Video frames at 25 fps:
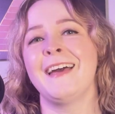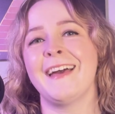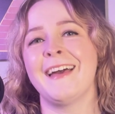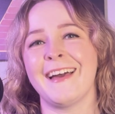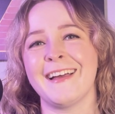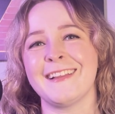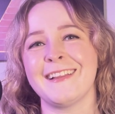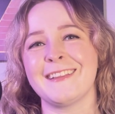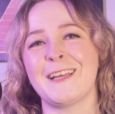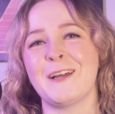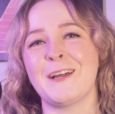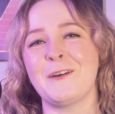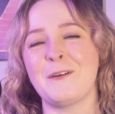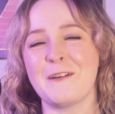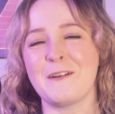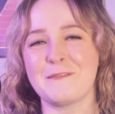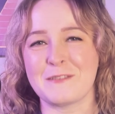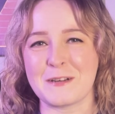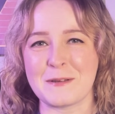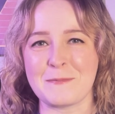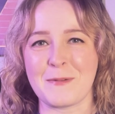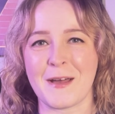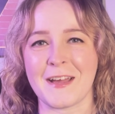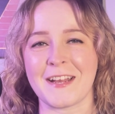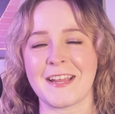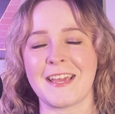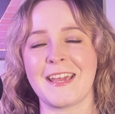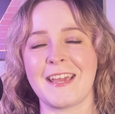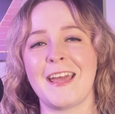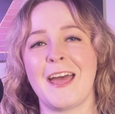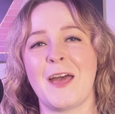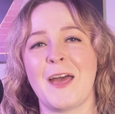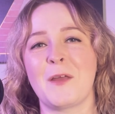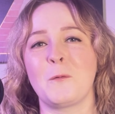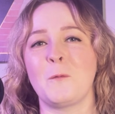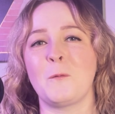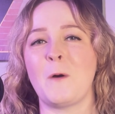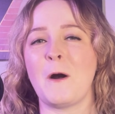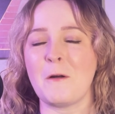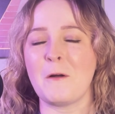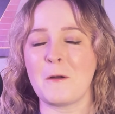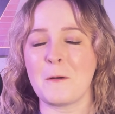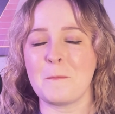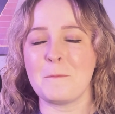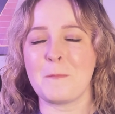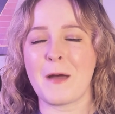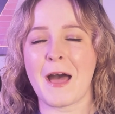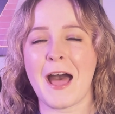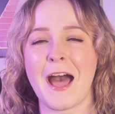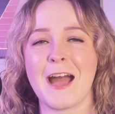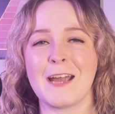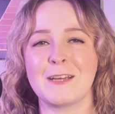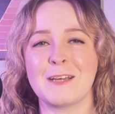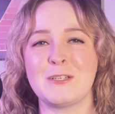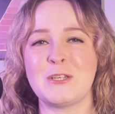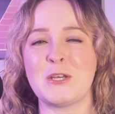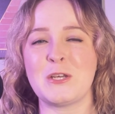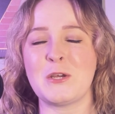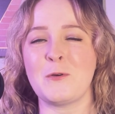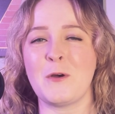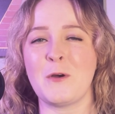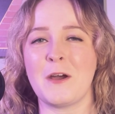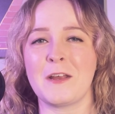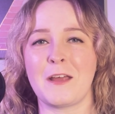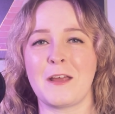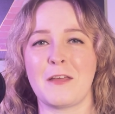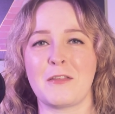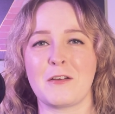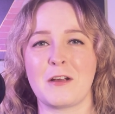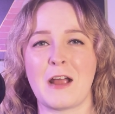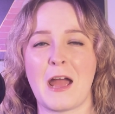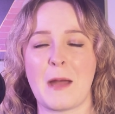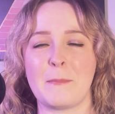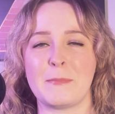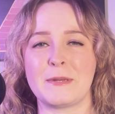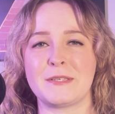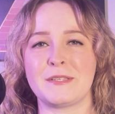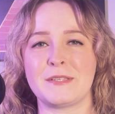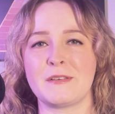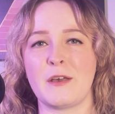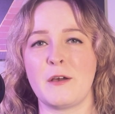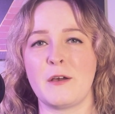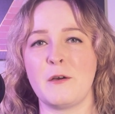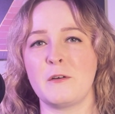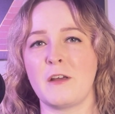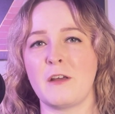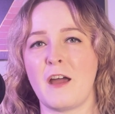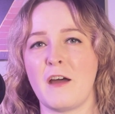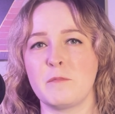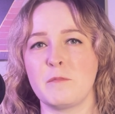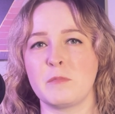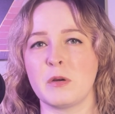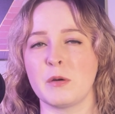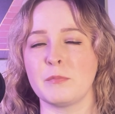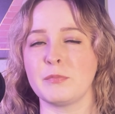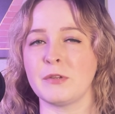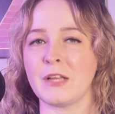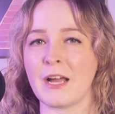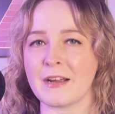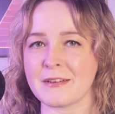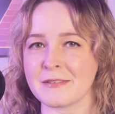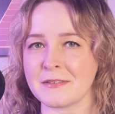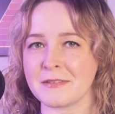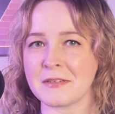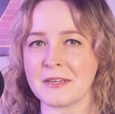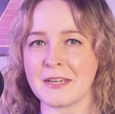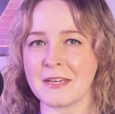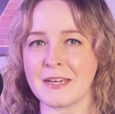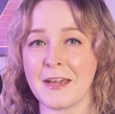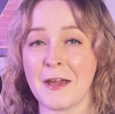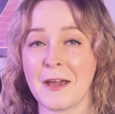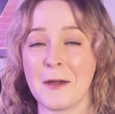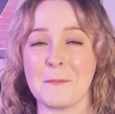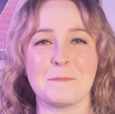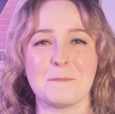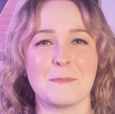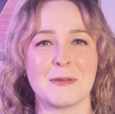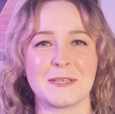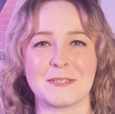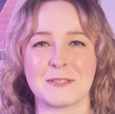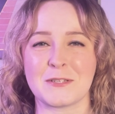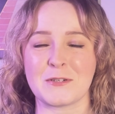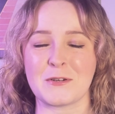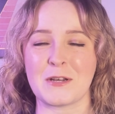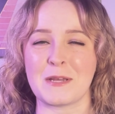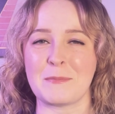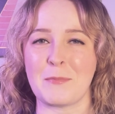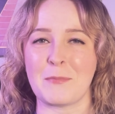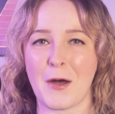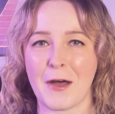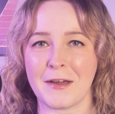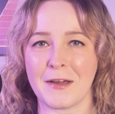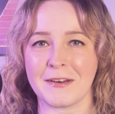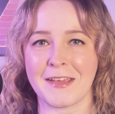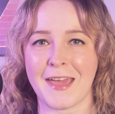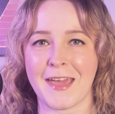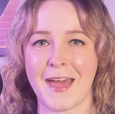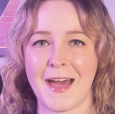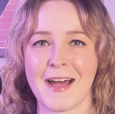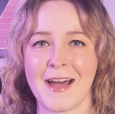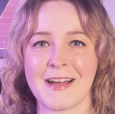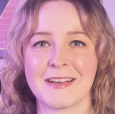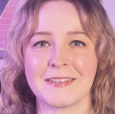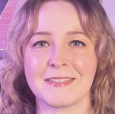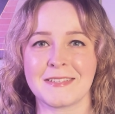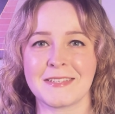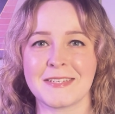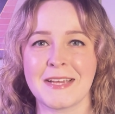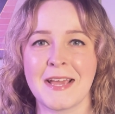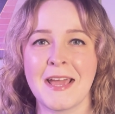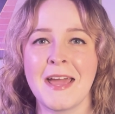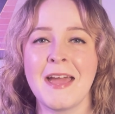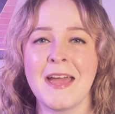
Hello, everybody, and welcome back to another episode of Perplexity, a mystery podcast.